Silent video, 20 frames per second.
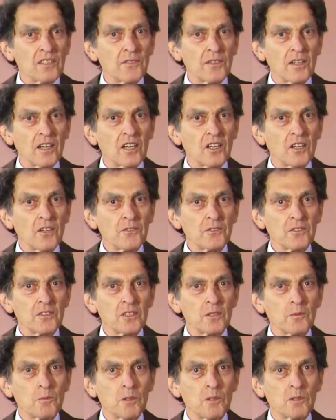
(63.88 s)
for after
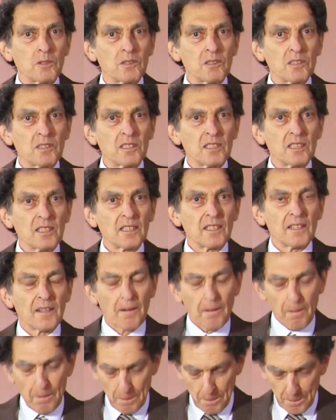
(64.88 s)
the war.
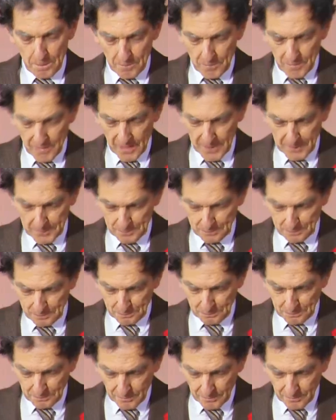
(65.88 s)
Now,